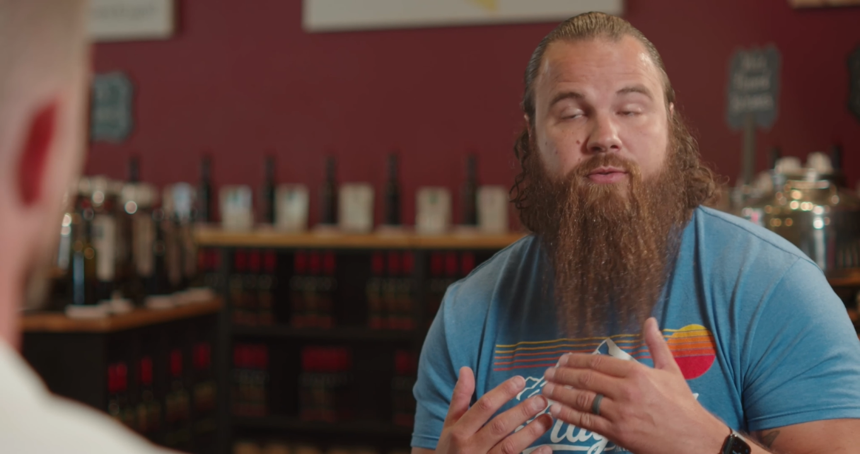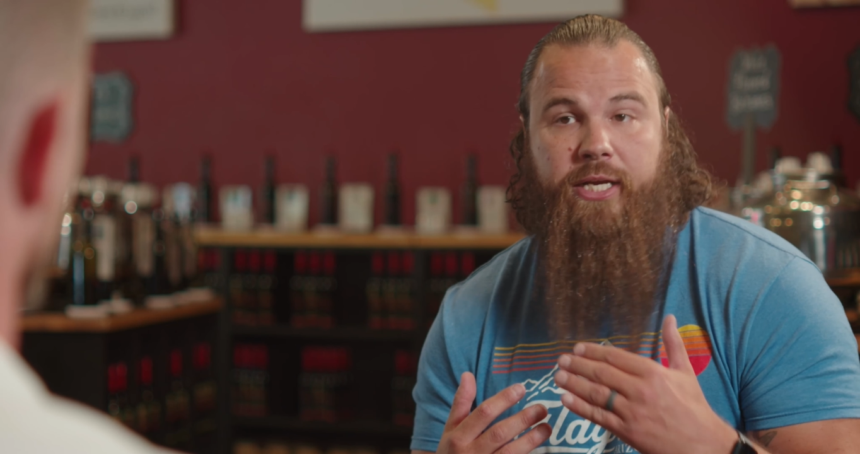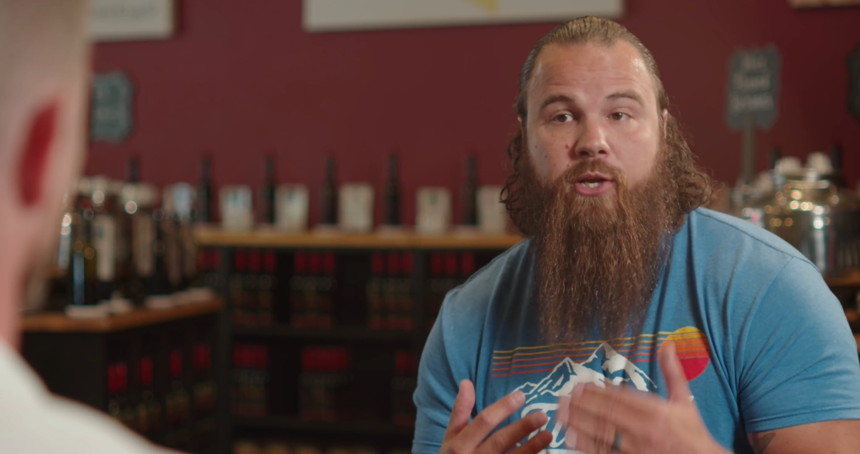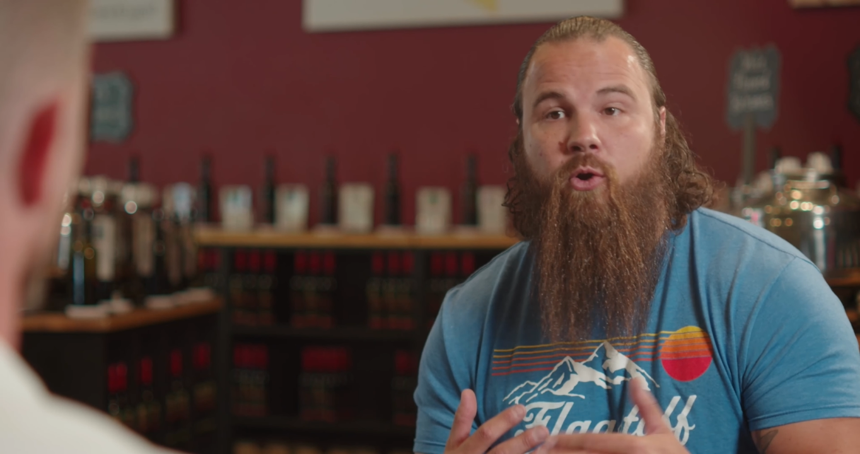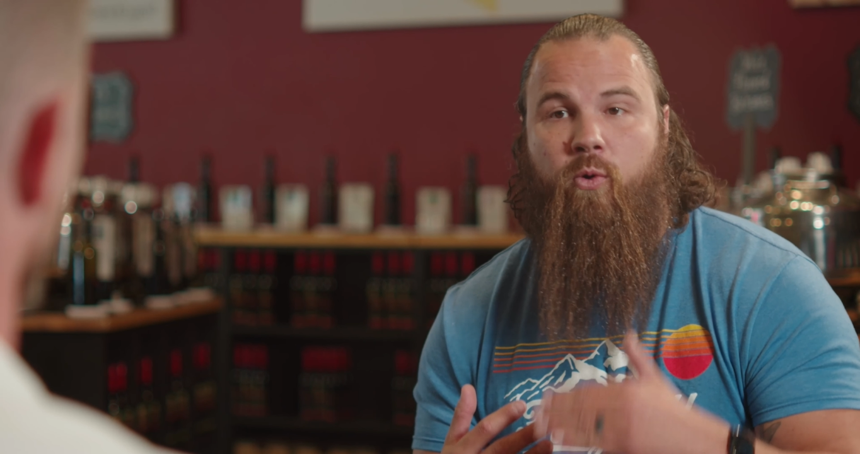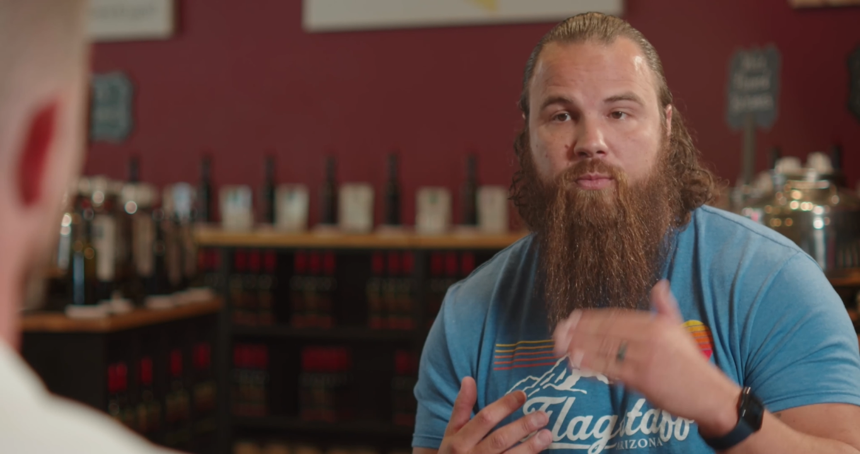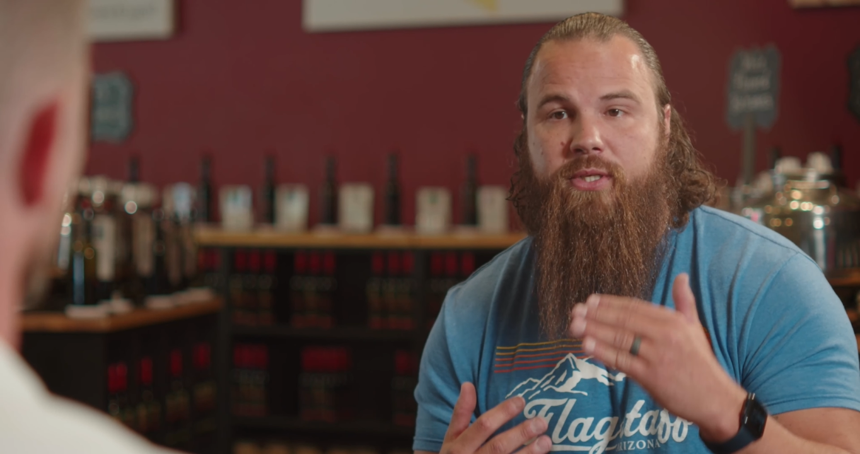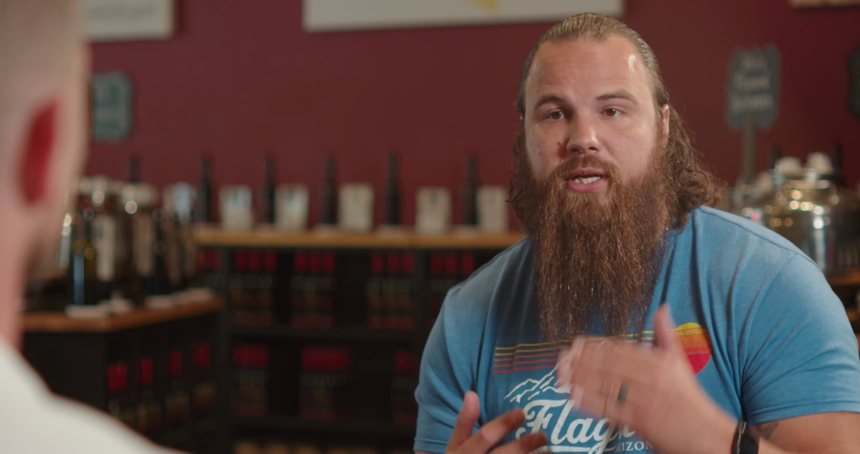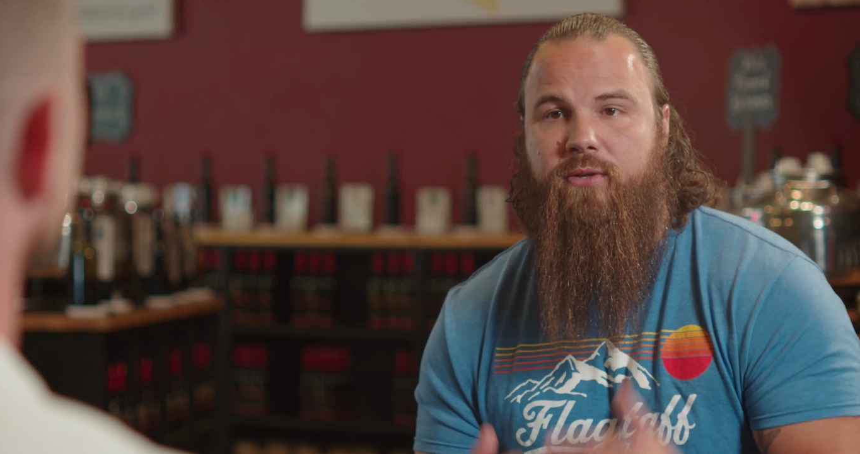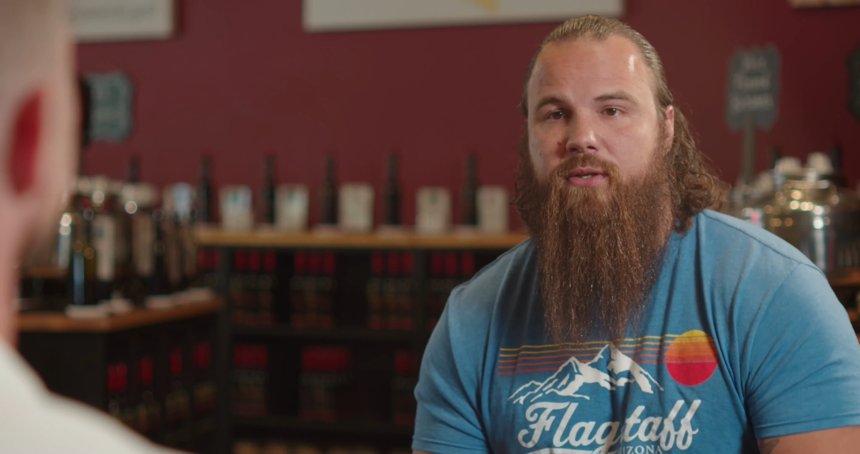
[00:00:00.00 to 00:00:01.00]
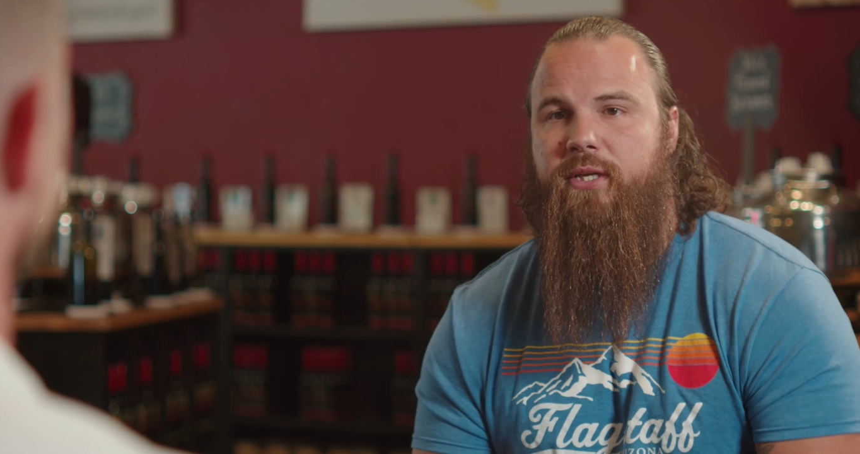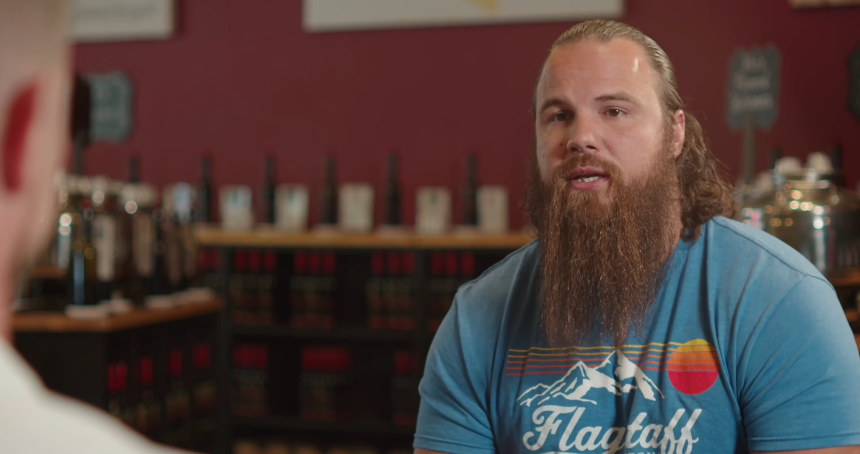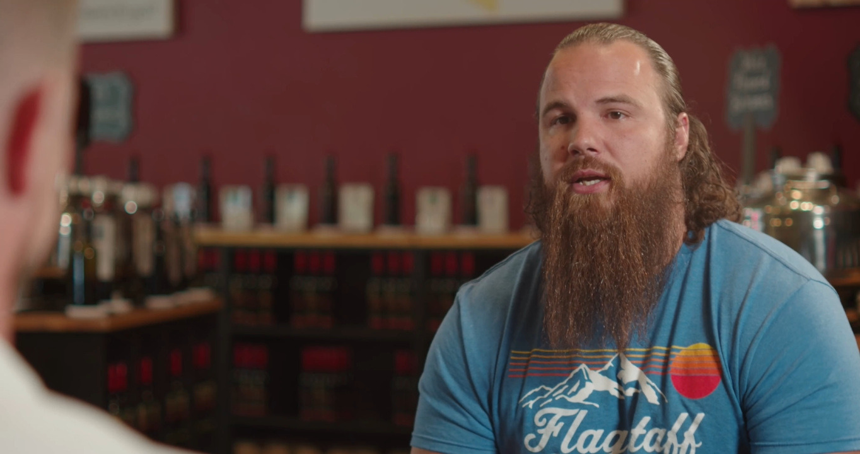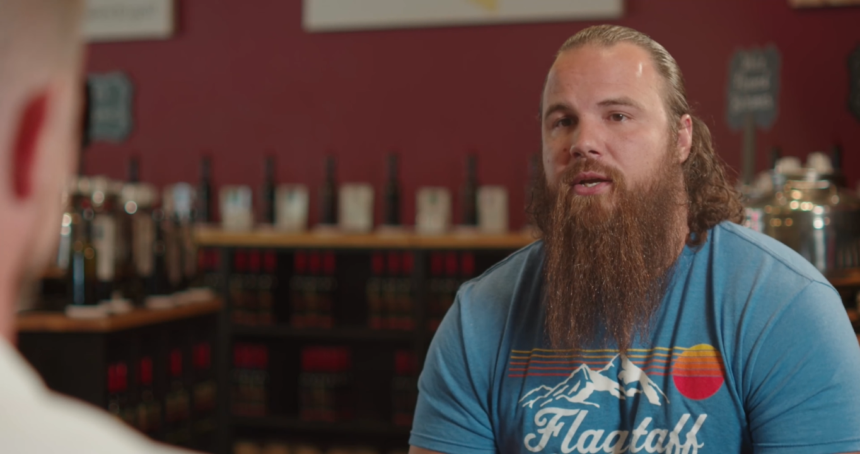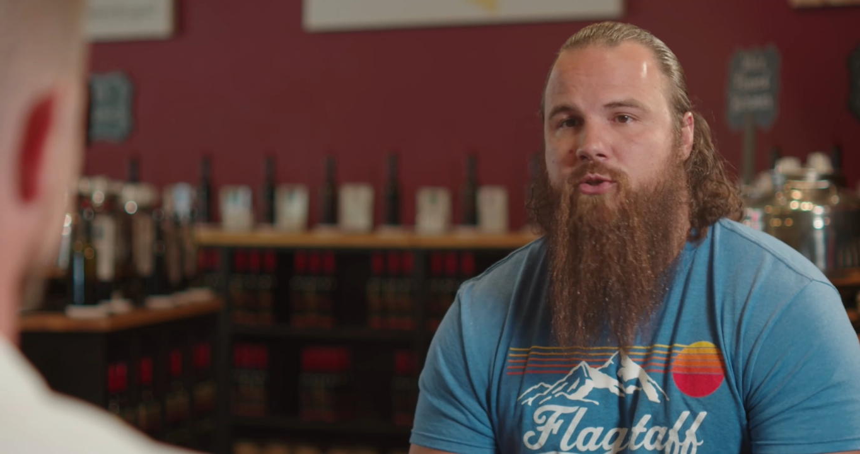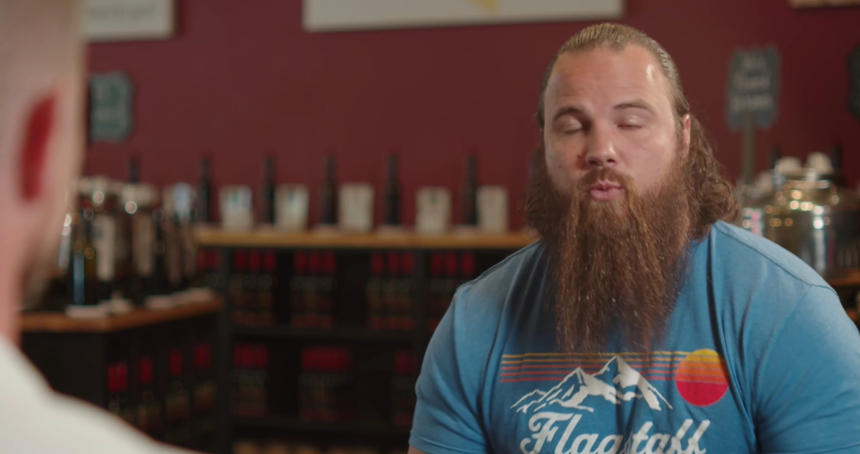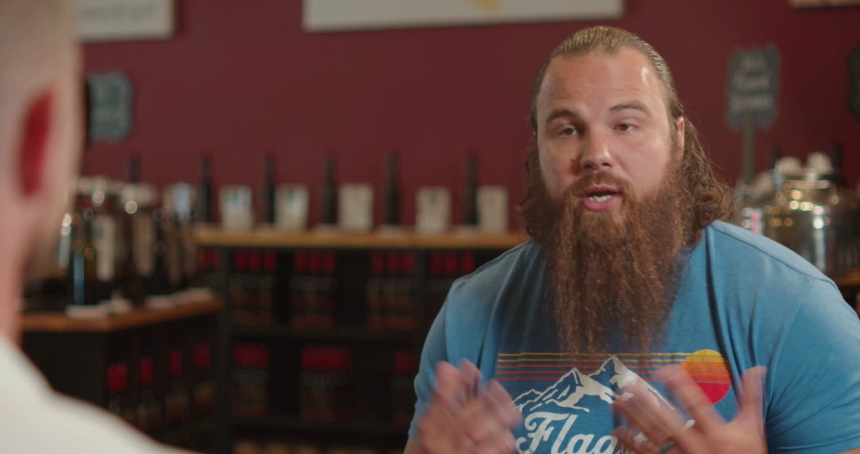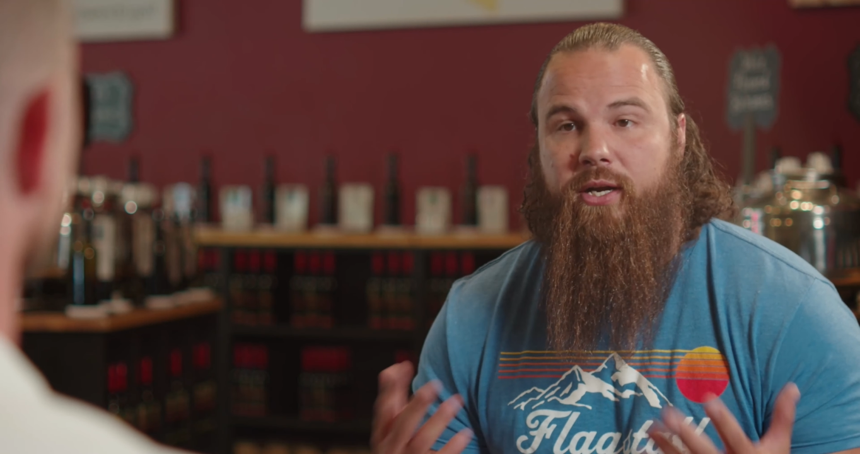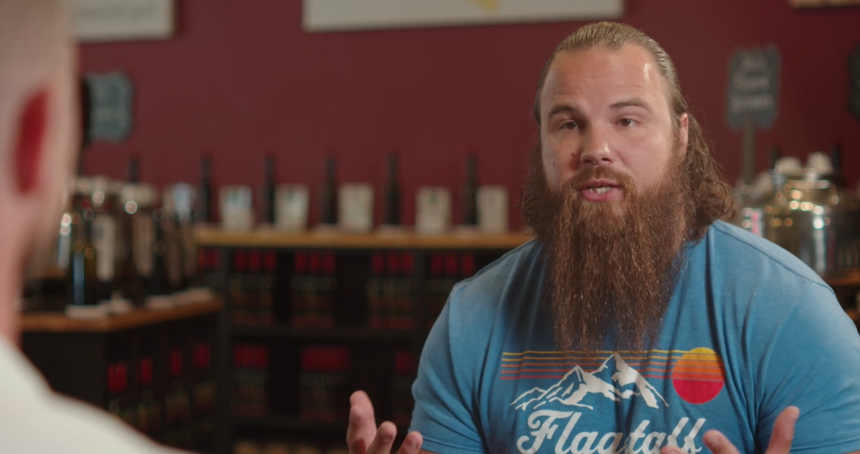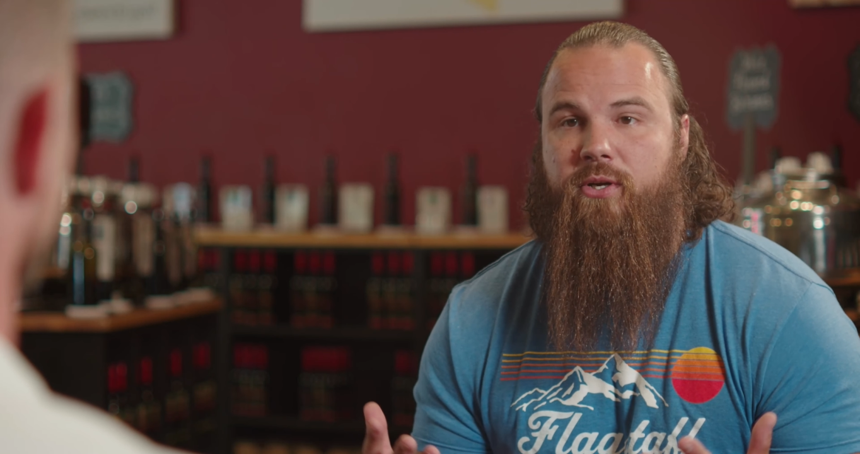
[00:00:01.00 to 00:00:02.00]
of second homes and elderly, so
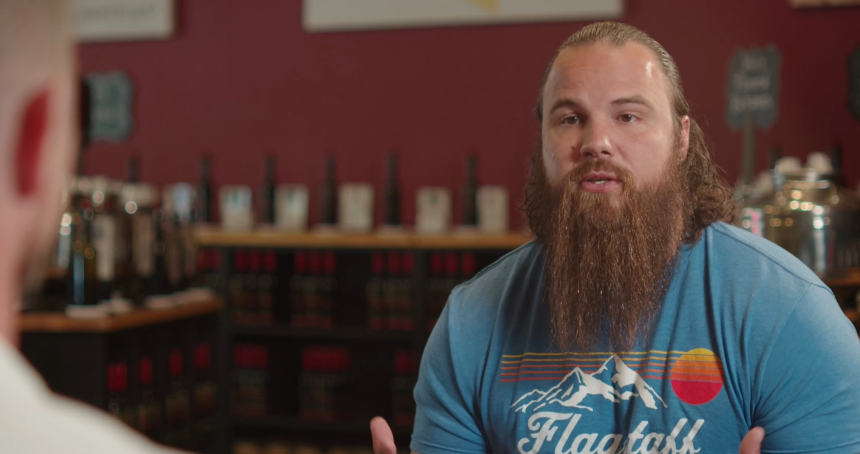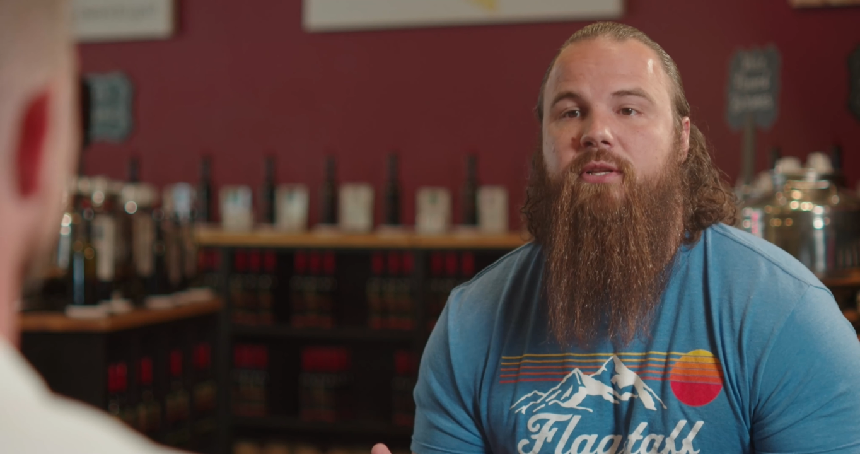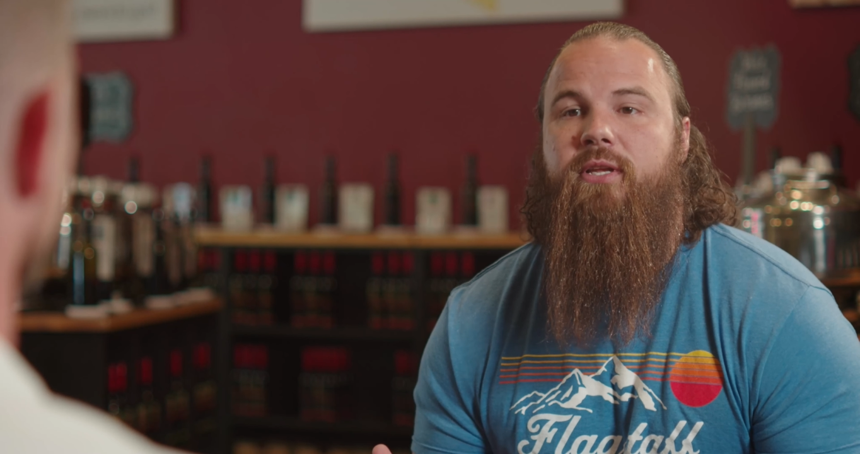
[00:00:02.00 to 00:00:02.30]
why don't I start